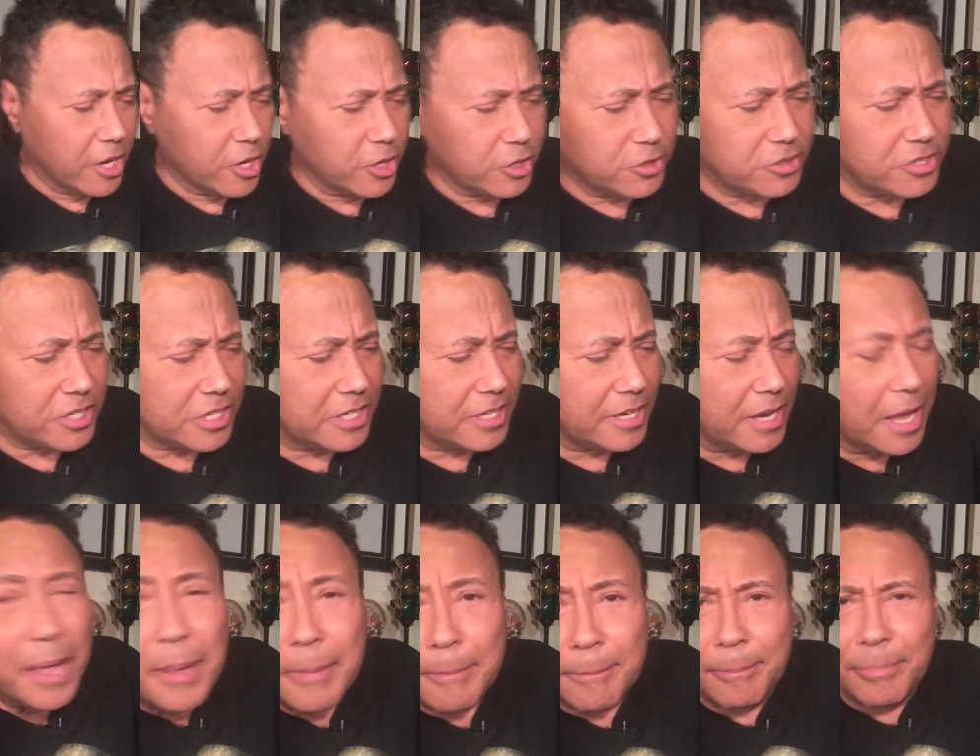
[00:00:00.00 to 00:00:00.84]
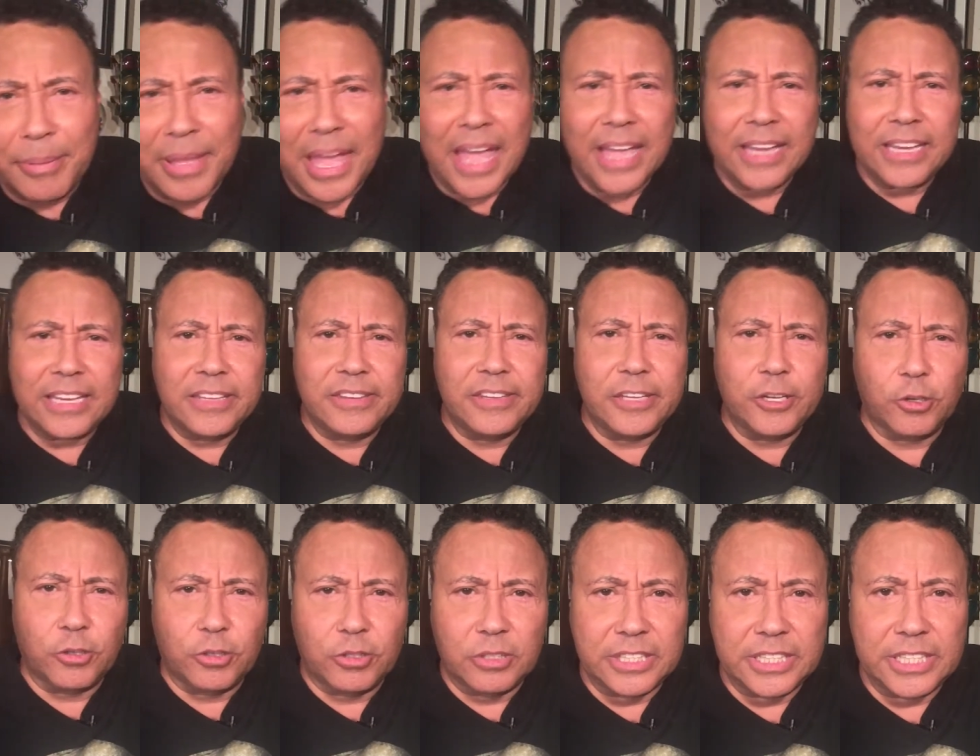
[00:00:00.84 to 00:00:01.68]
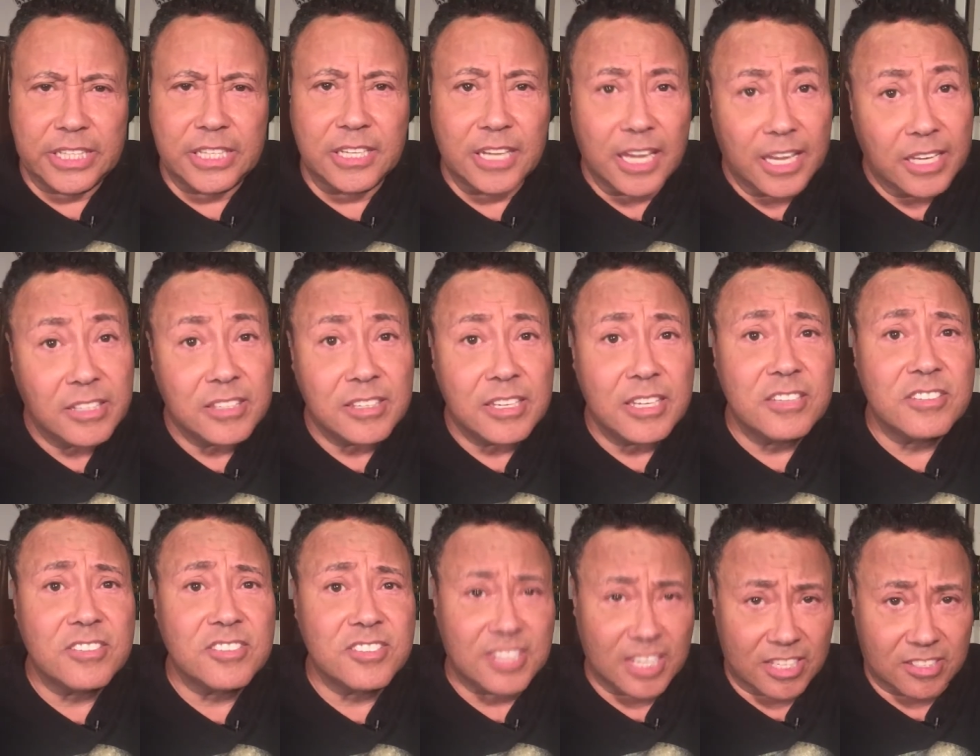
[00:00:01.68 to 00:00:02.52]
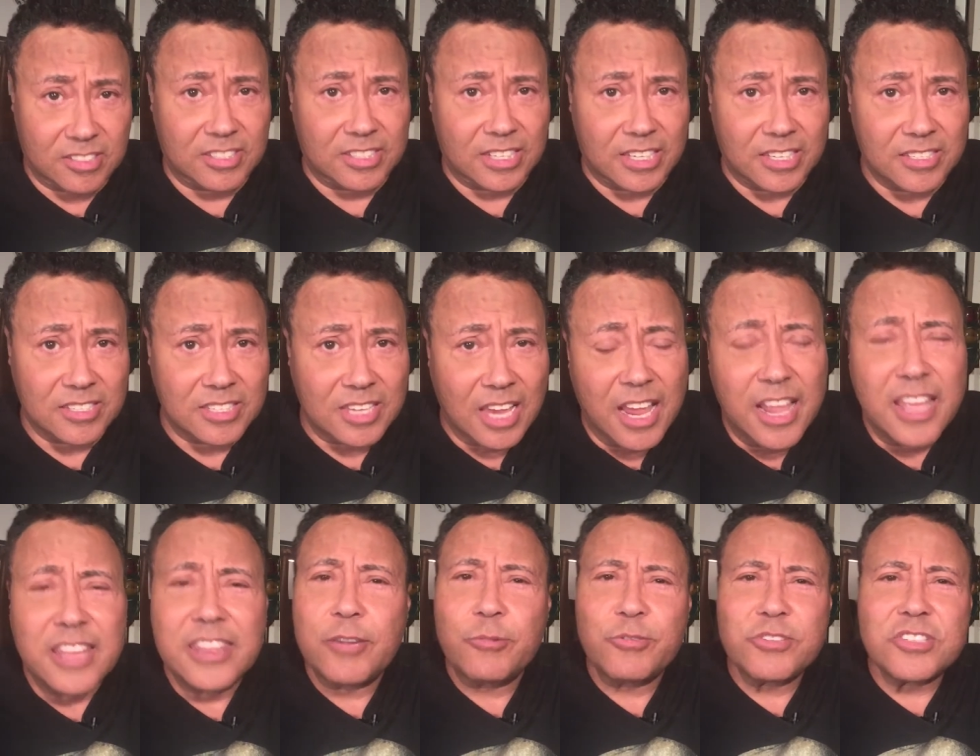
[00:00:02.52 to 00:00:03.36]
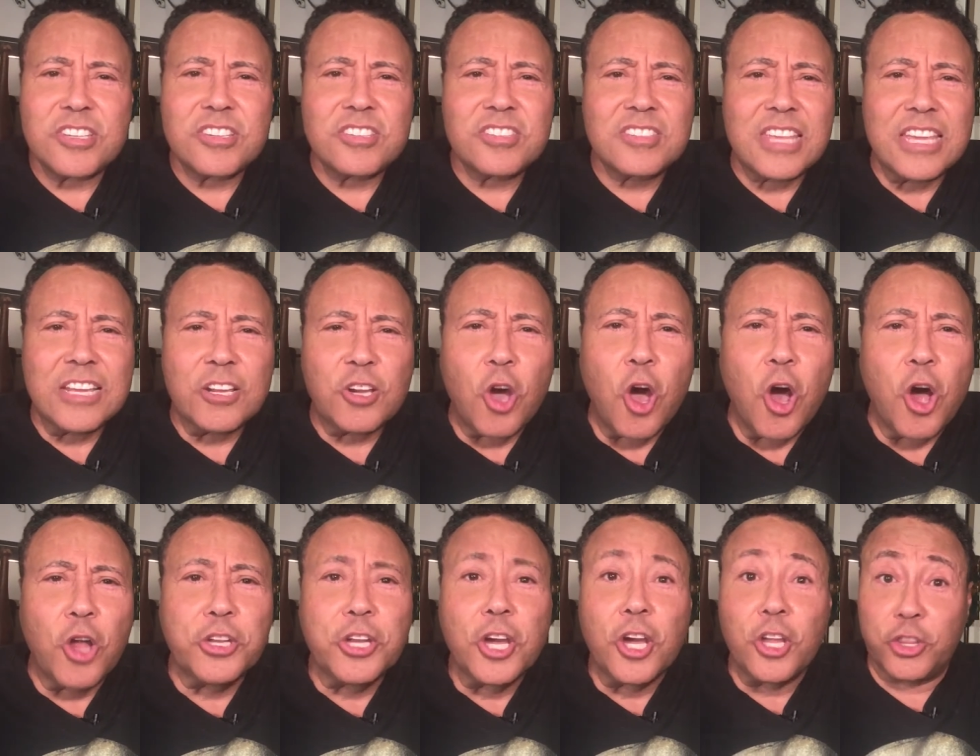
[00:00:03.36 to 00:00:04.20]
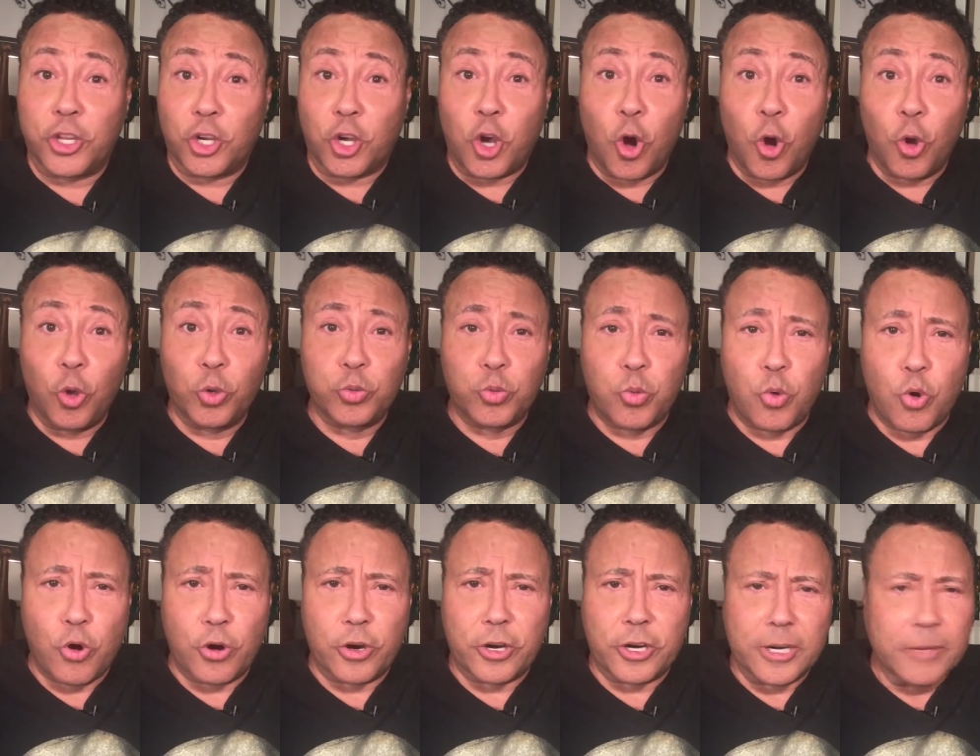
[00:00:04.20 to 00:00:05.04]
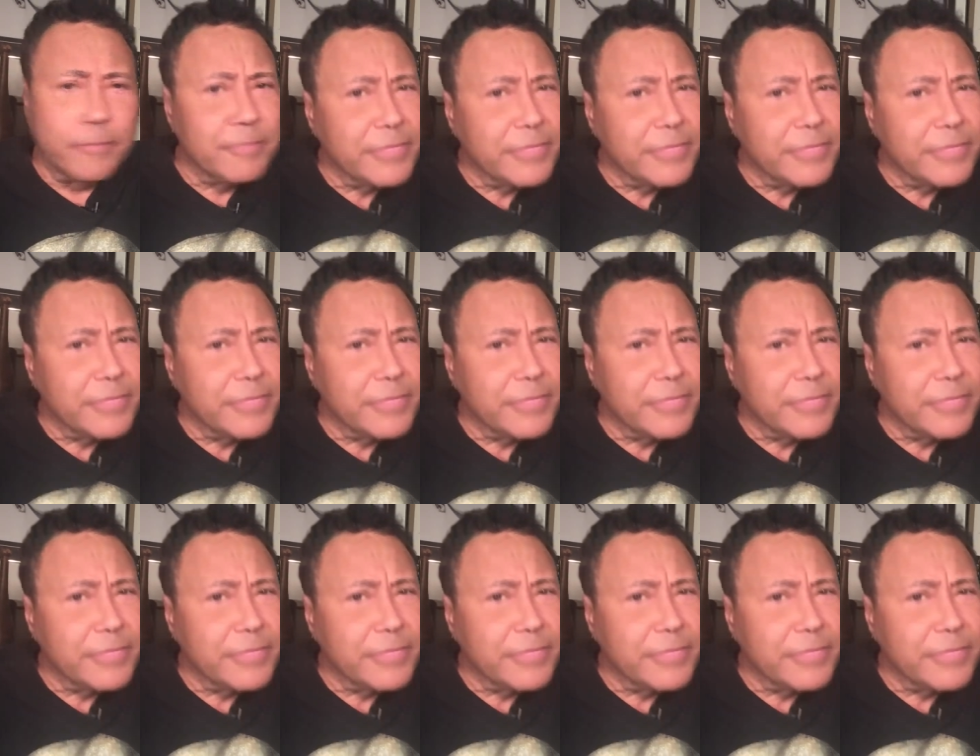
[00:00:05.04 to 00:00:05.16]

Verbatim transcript: You see, back in the early 1960s, there was this thing called the Cold War.